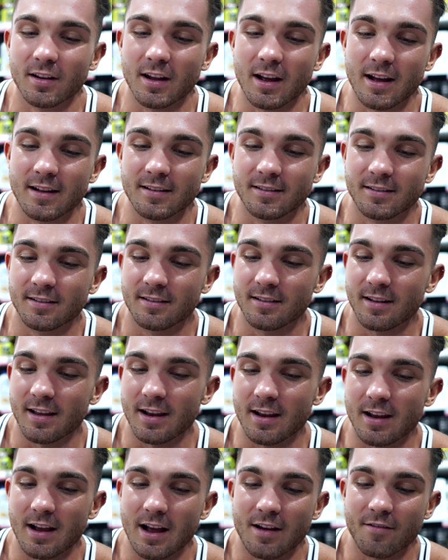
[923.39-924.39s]
as
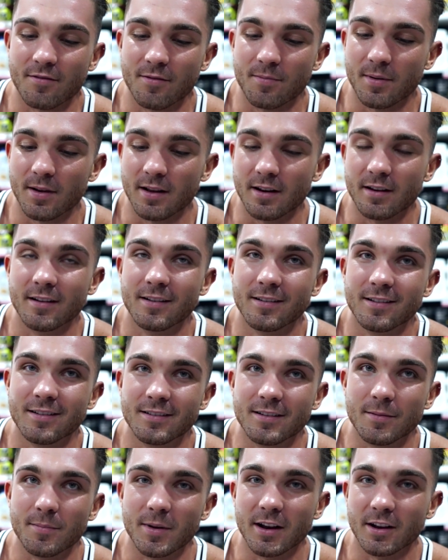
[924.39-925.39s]
they have been
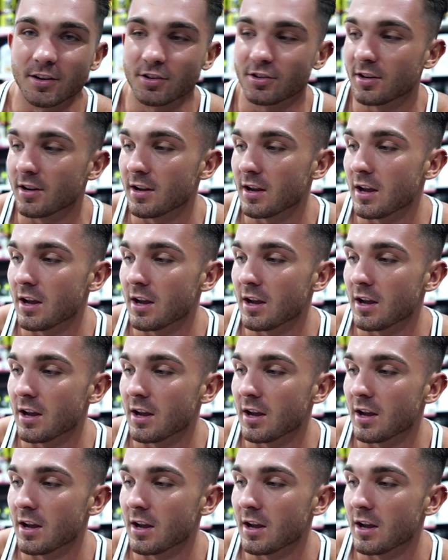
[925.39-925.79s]
diminished.